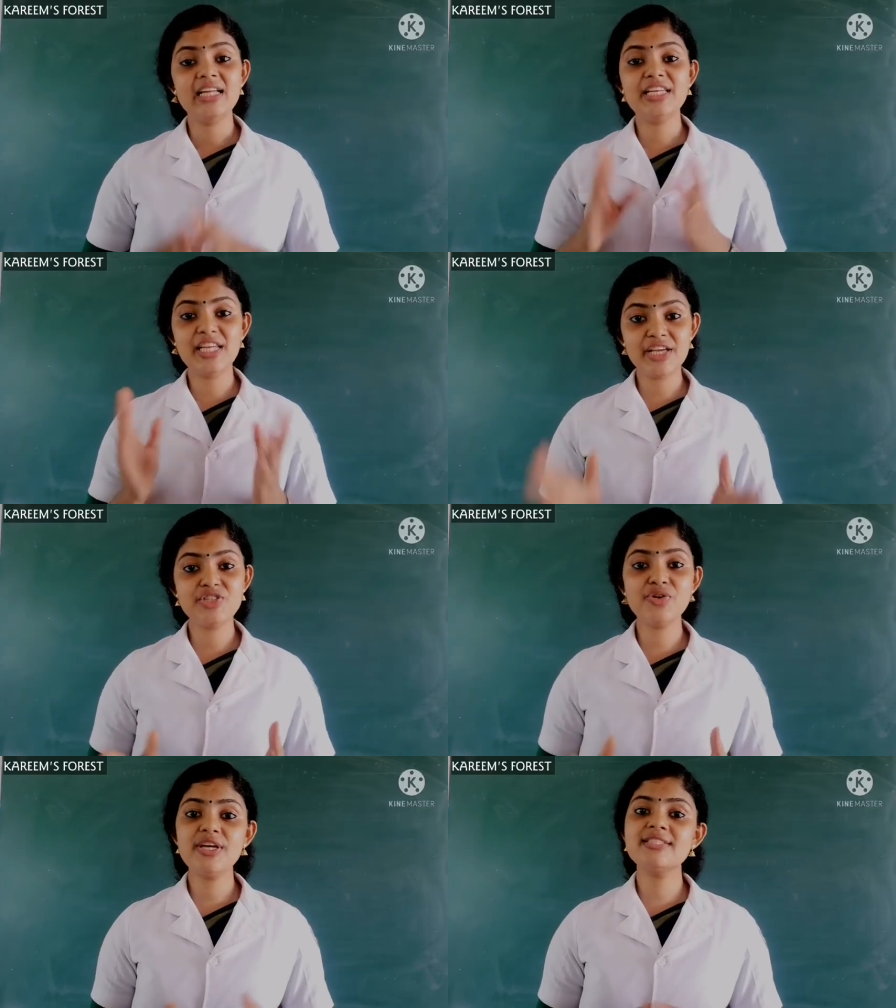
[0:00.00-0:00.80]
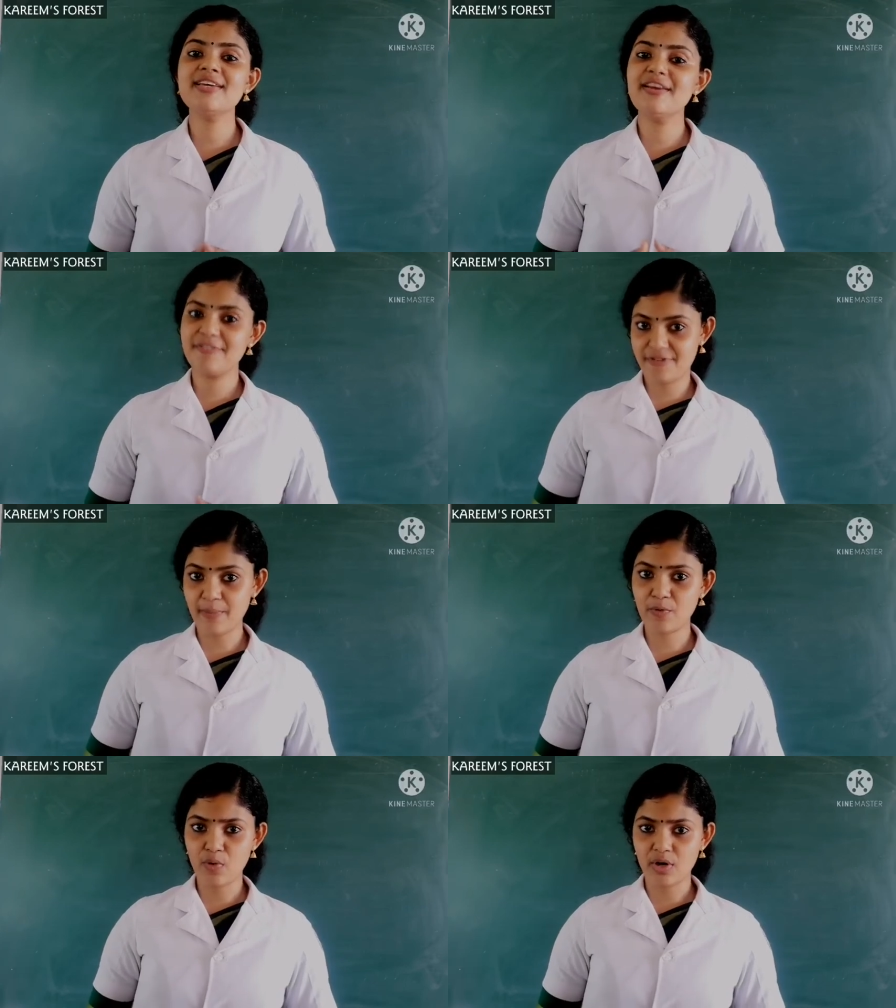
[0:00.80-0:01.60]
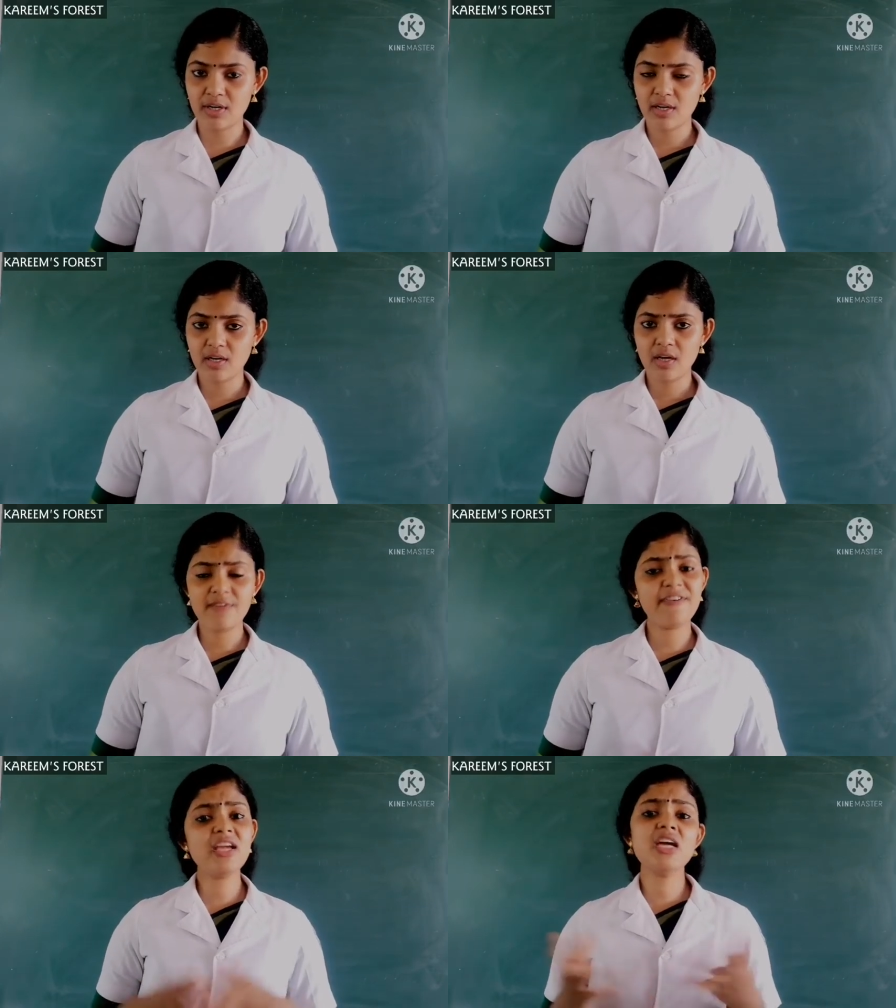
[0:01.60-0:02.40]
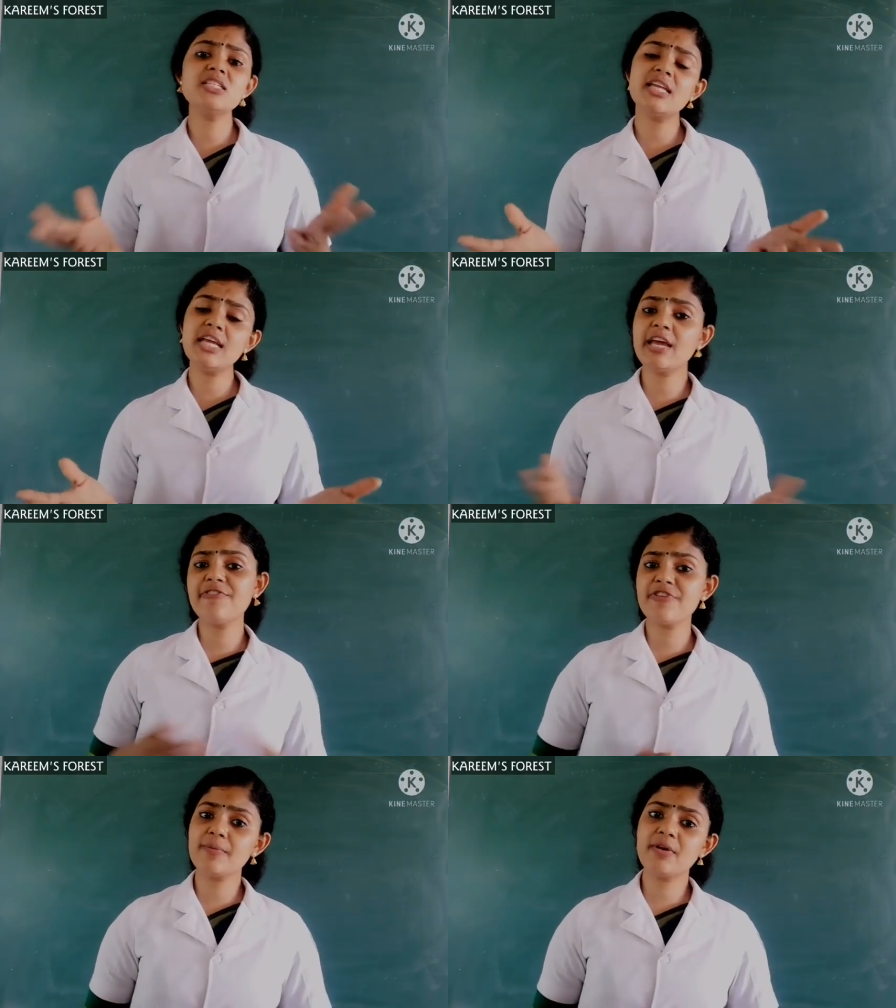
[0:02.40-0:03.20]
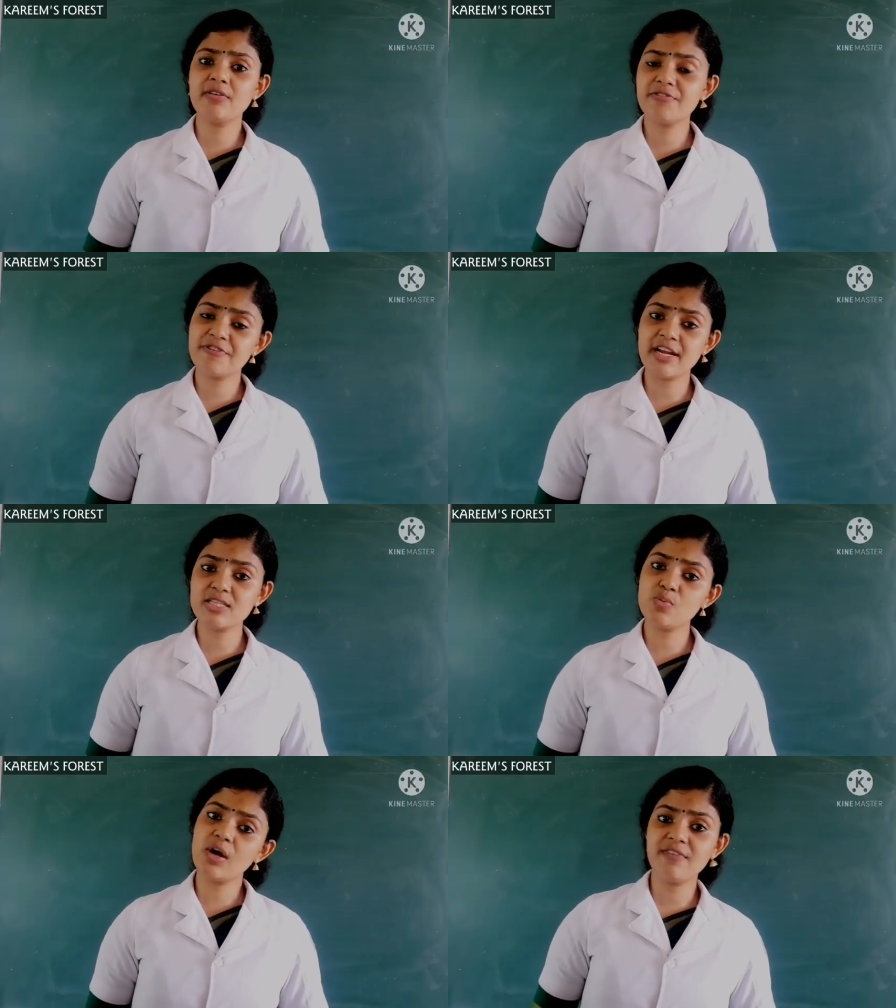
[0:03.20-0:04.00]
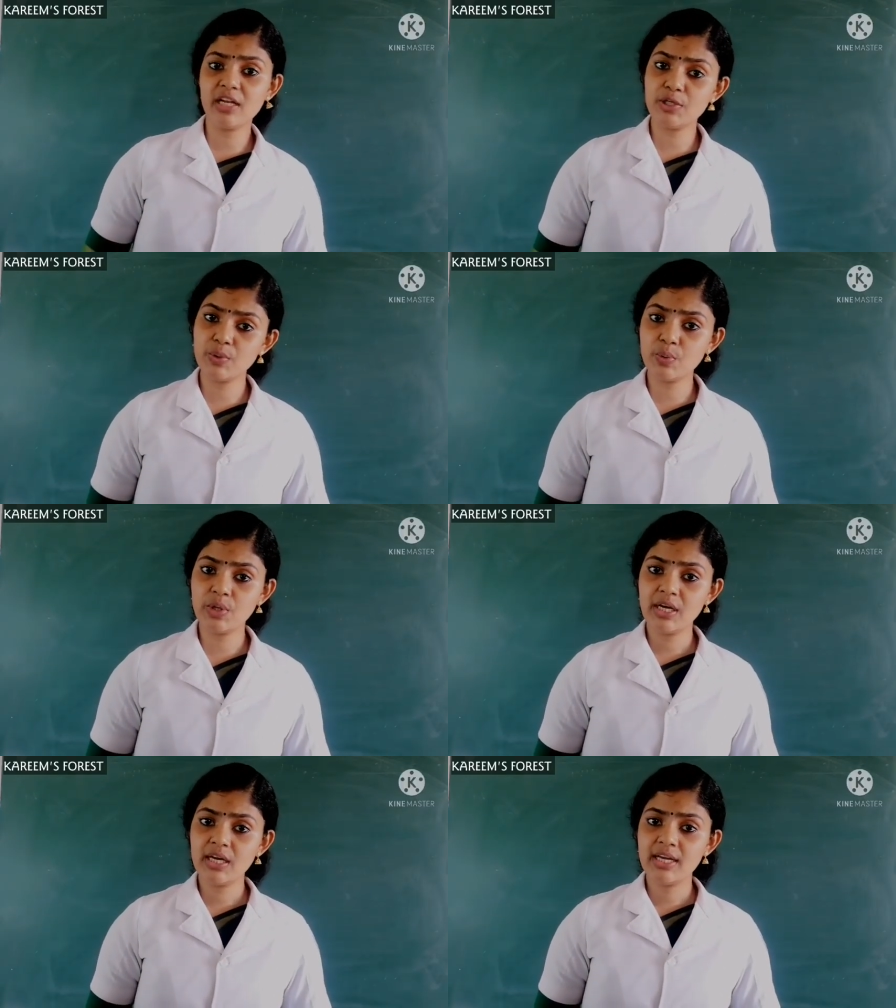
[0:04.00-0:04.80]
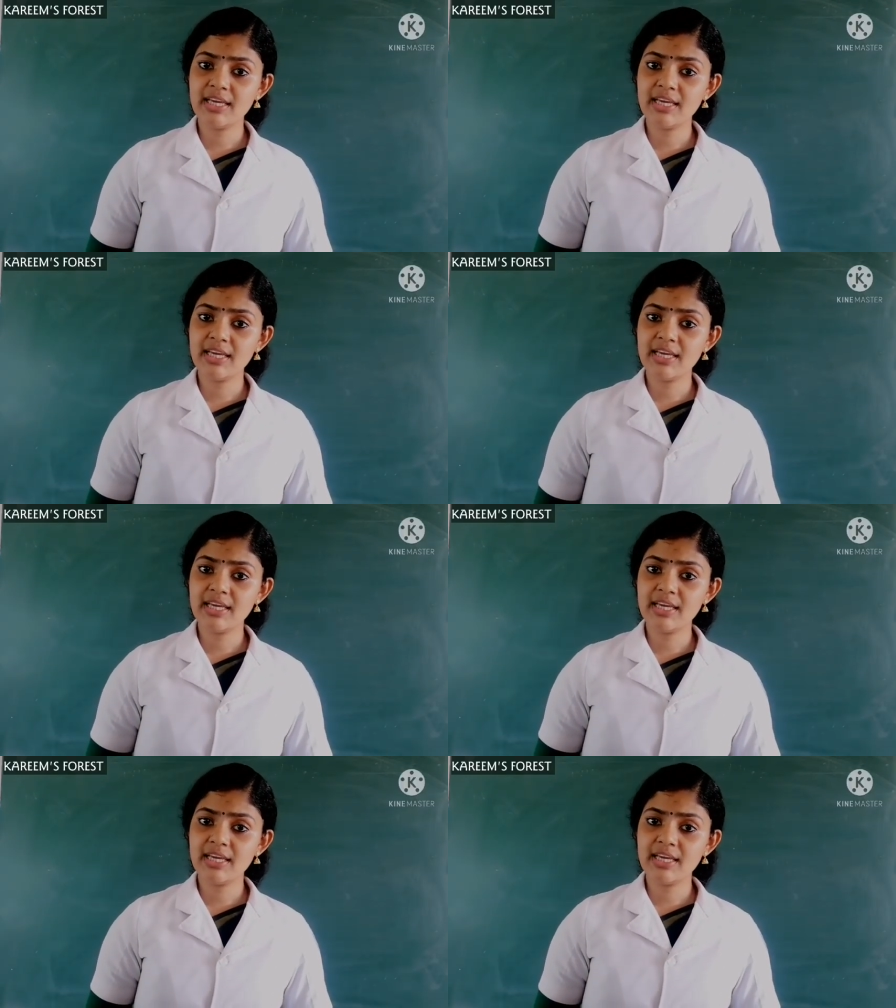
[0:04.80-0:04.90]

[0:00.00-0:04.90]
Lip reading: Nature is a gift from God. If we get any gift from our friends, what we'll do?